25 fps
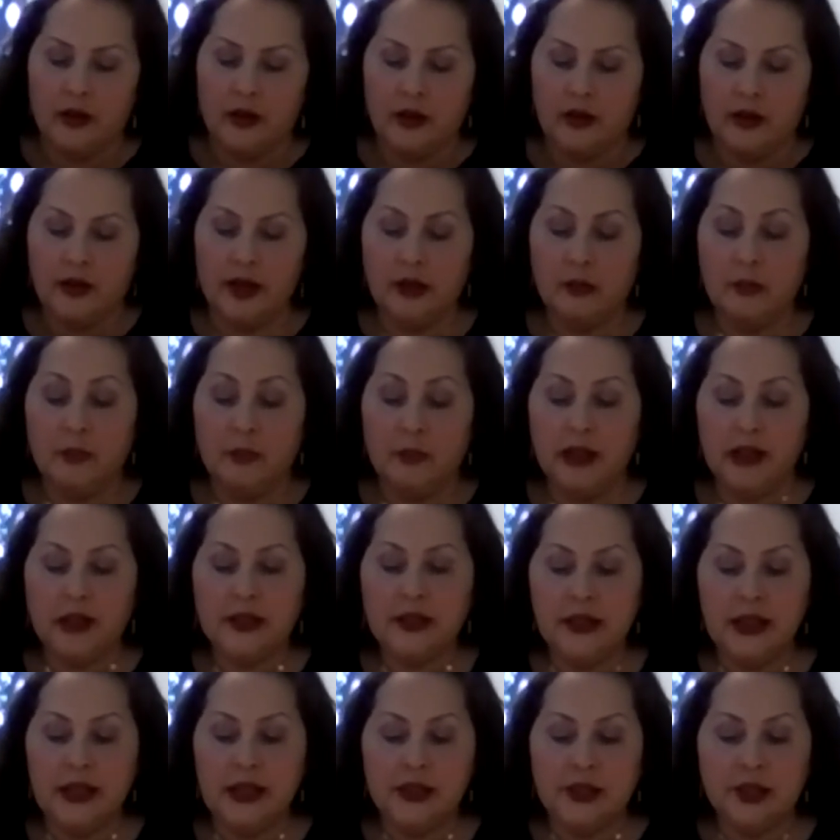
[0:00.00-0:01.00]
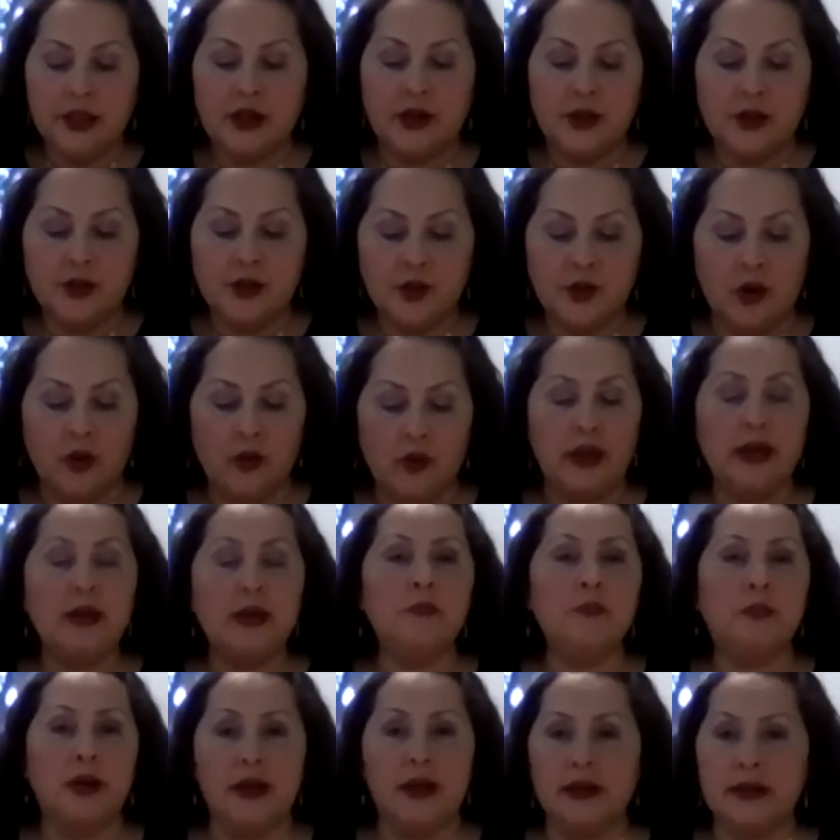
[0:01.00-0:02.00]
The ability to control
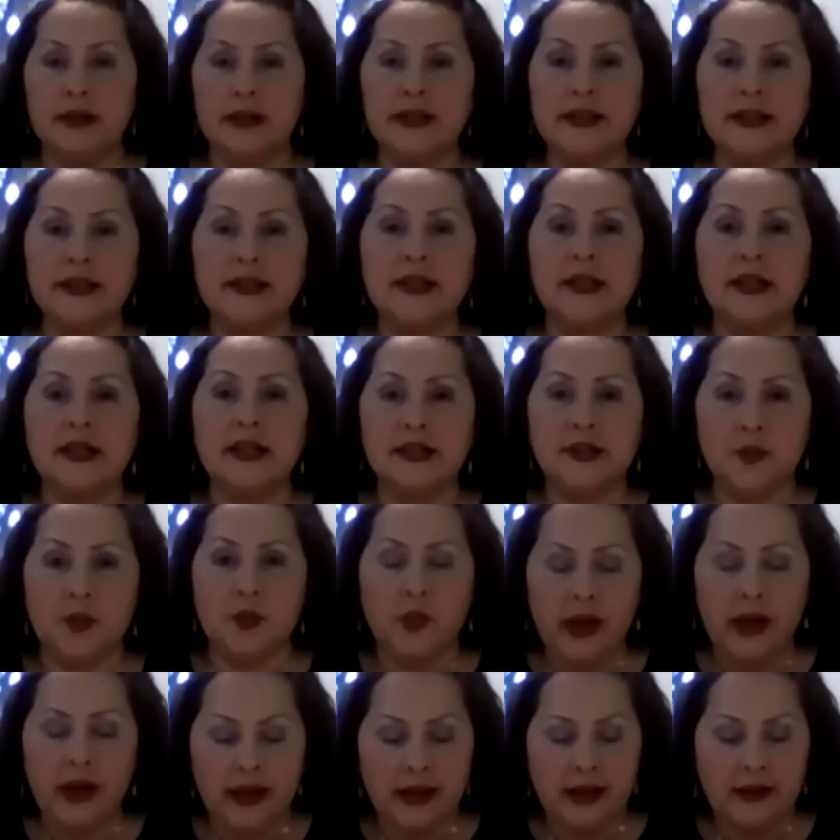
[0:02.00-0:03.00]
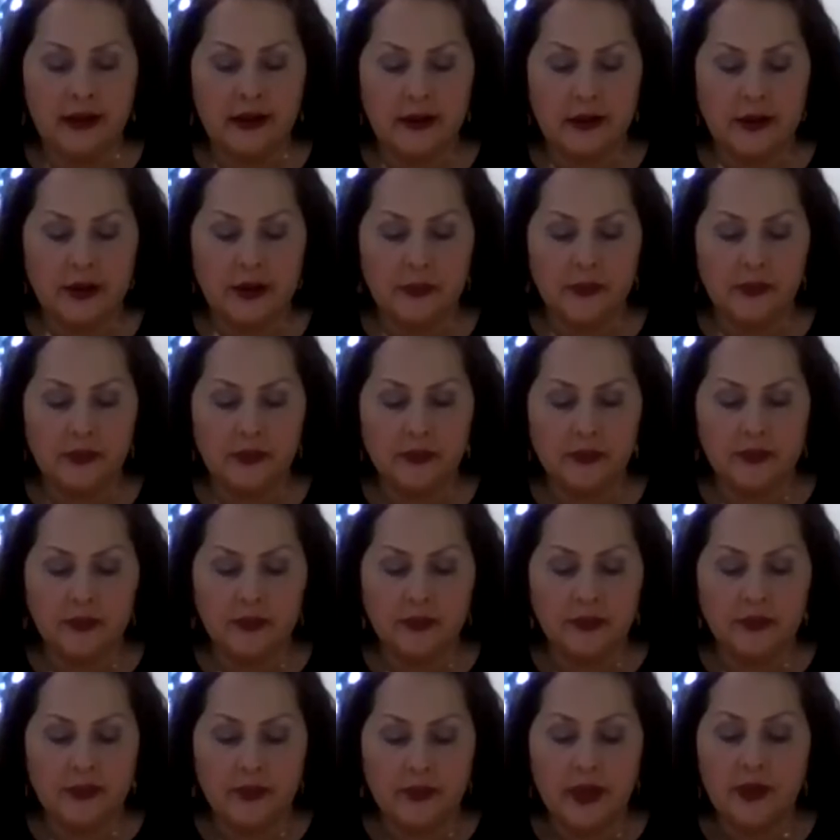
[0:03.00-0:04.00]
impulses is weakened.
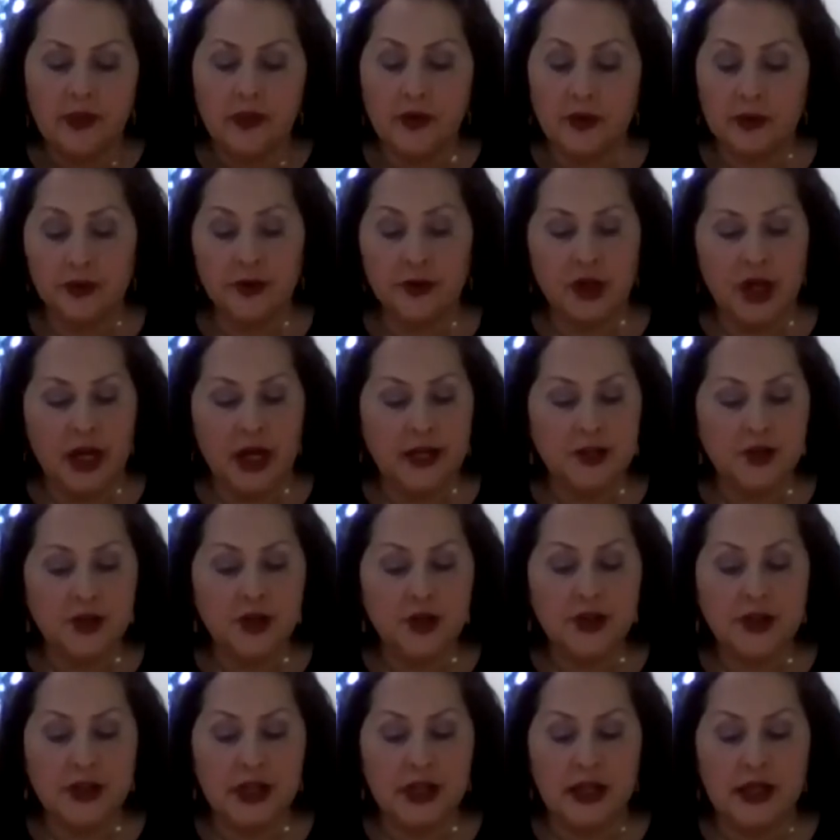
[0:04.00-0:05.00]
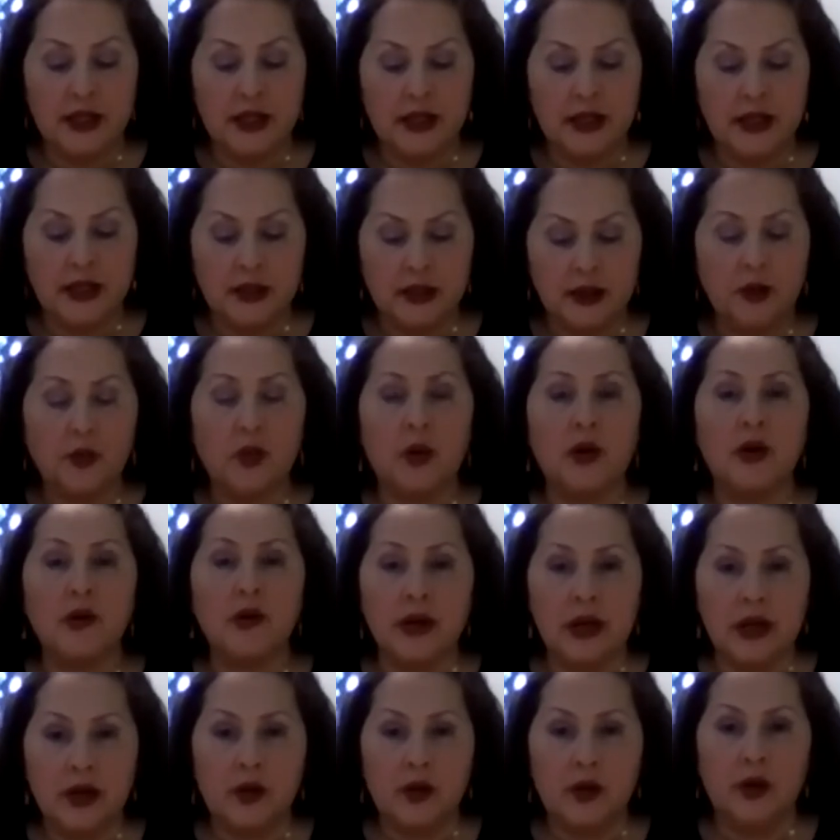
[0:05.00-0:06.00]
There's changes in quote
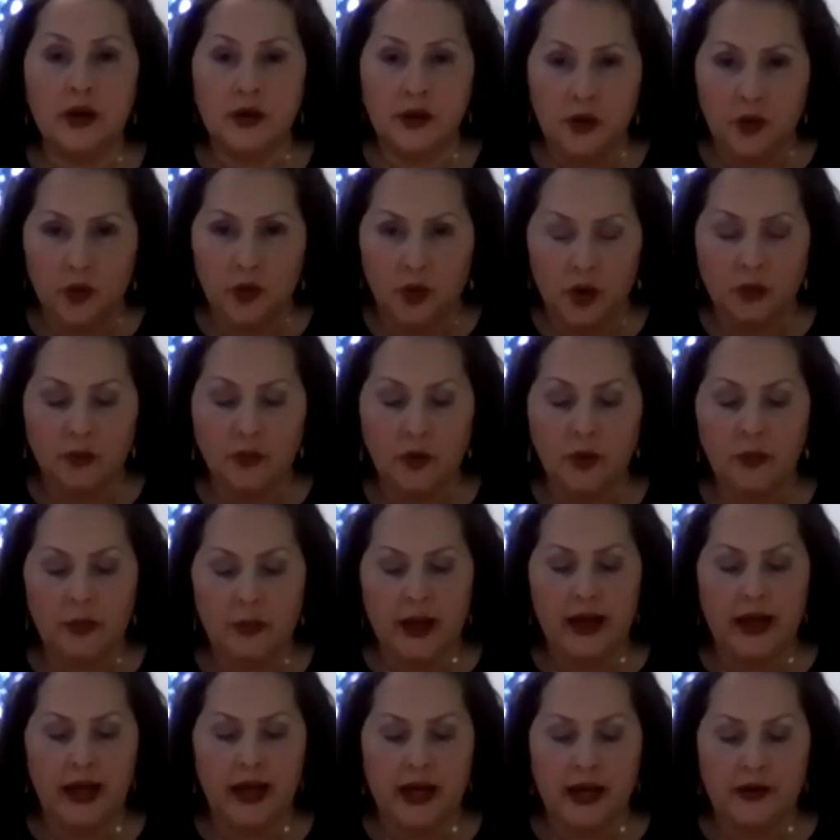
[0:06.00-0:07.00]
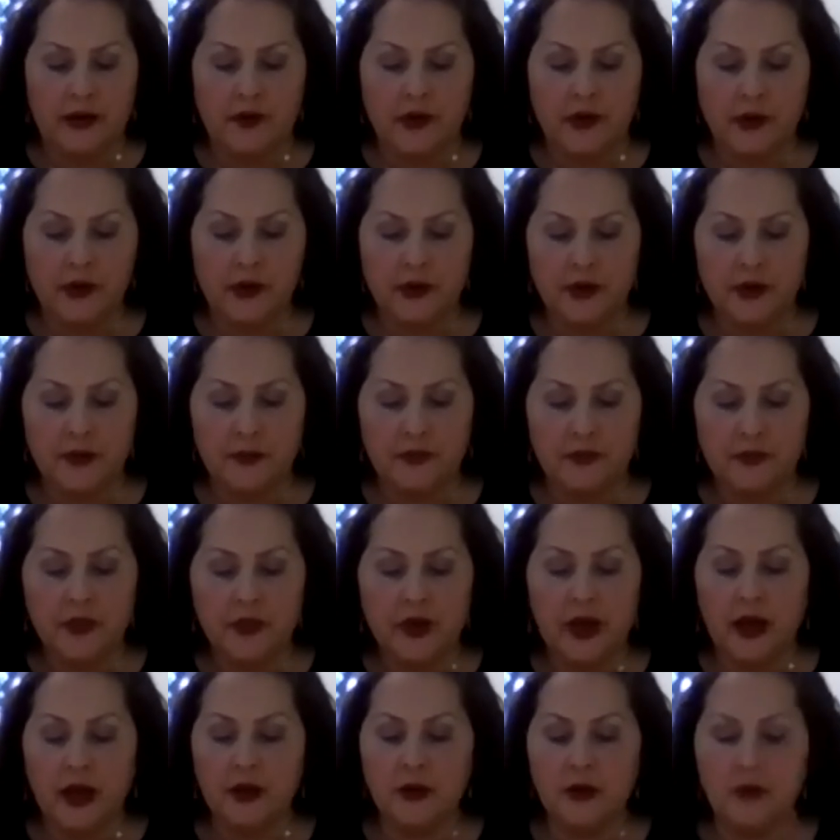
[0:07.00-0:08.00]
unquote normal behaviors,
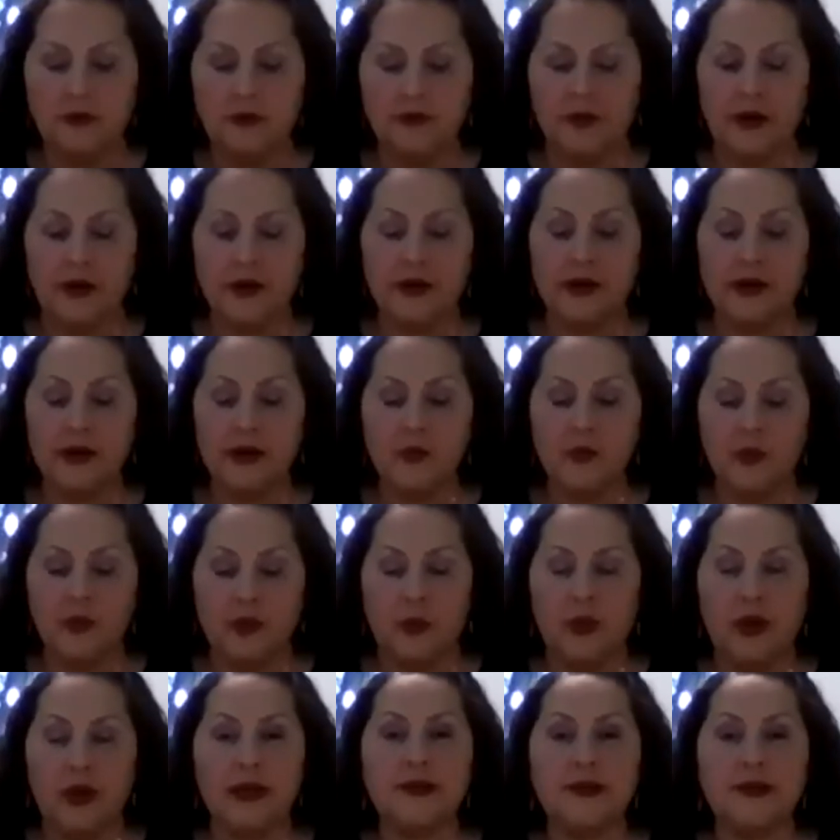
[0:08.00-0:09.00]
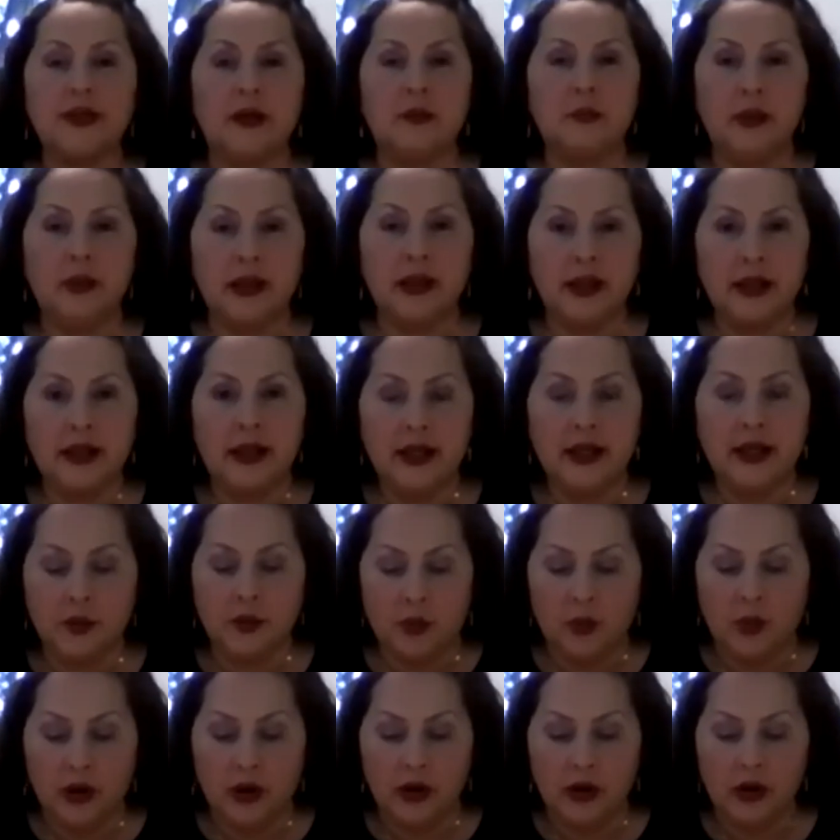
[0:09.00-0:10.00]
interfering with one's ability to
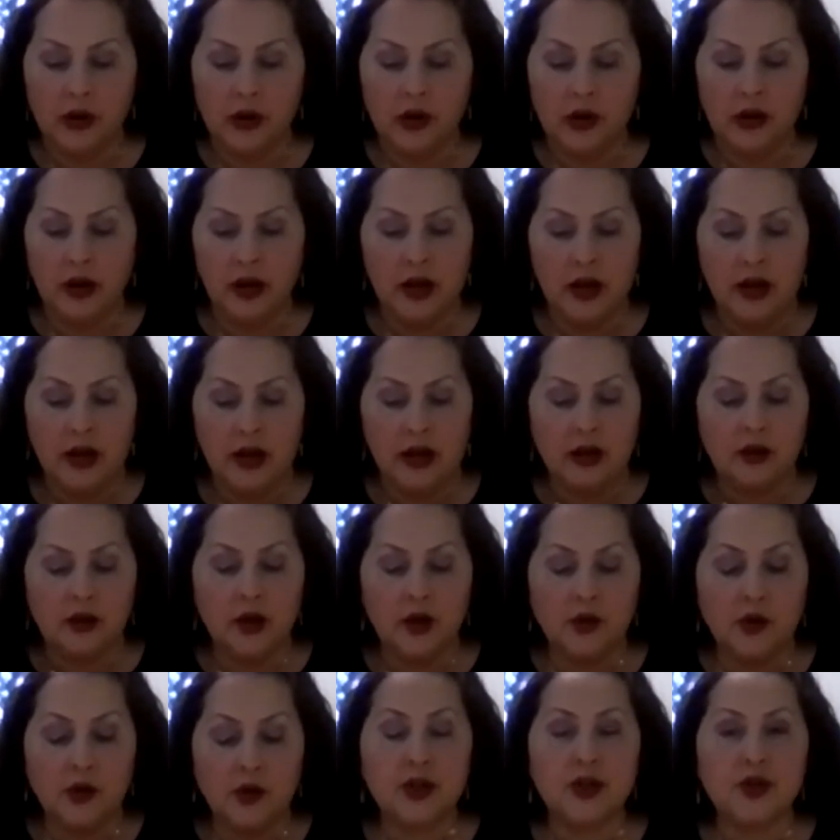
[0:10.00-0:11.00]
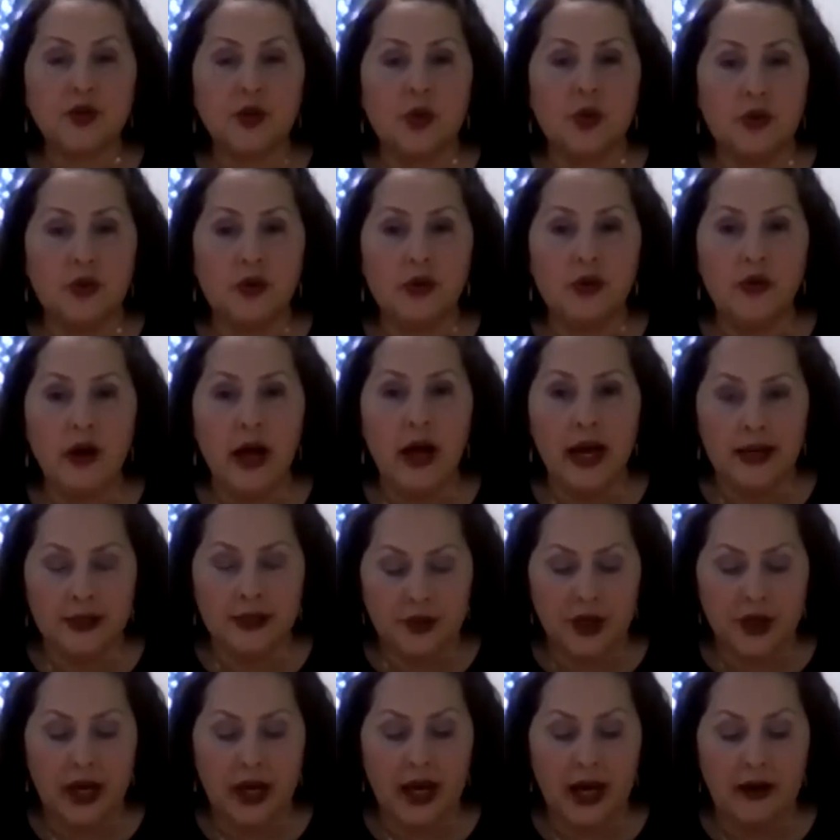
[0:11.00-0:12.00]
work, go to school, and
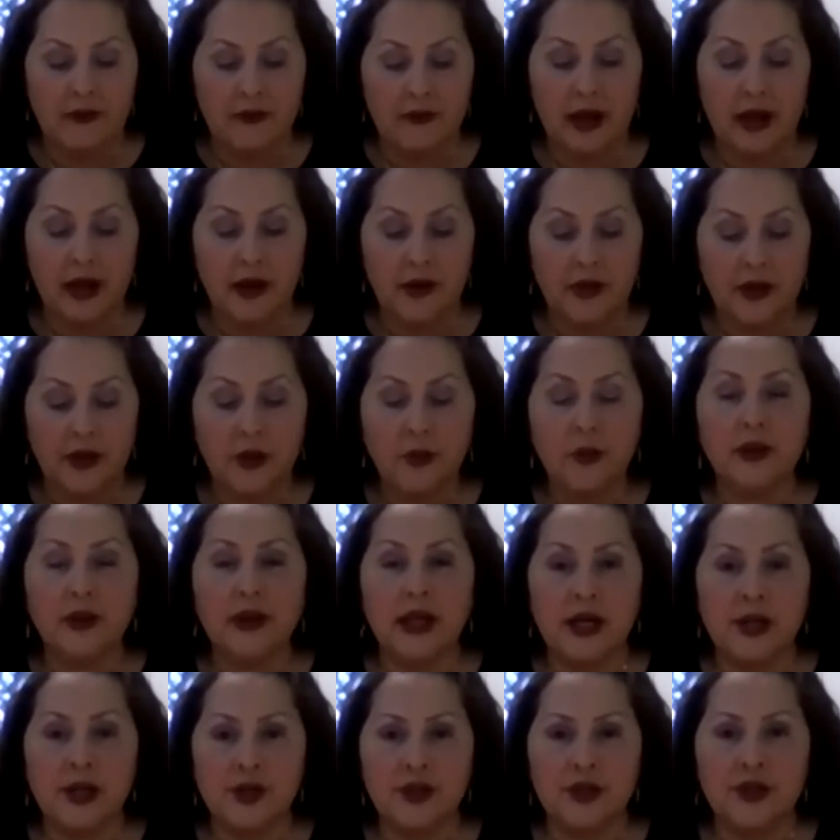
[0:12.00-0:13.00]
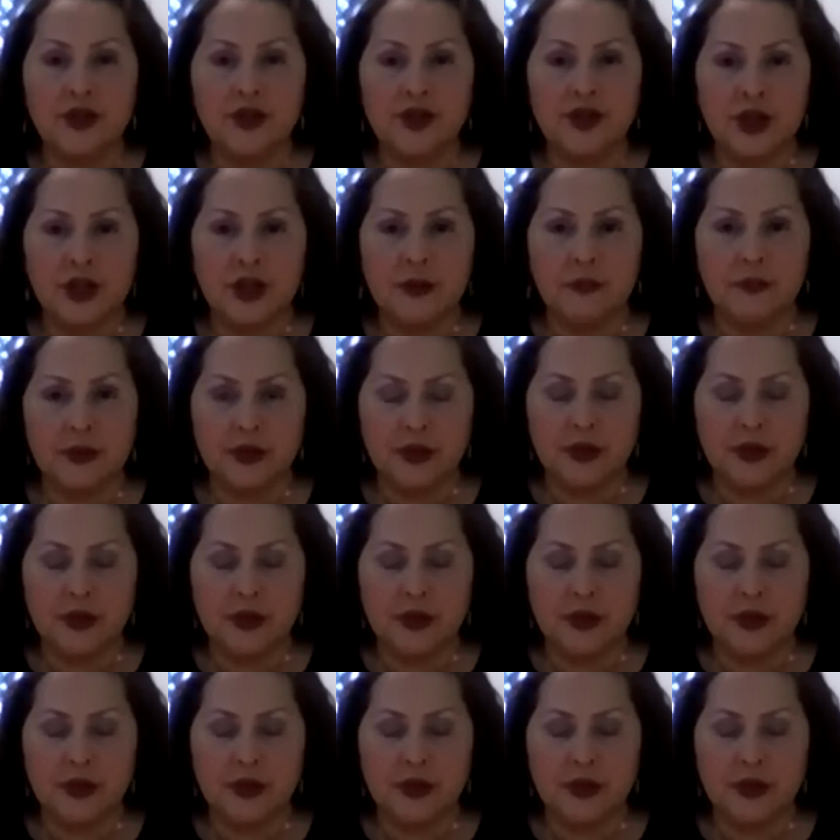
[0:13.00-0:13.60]
to have healthy relationships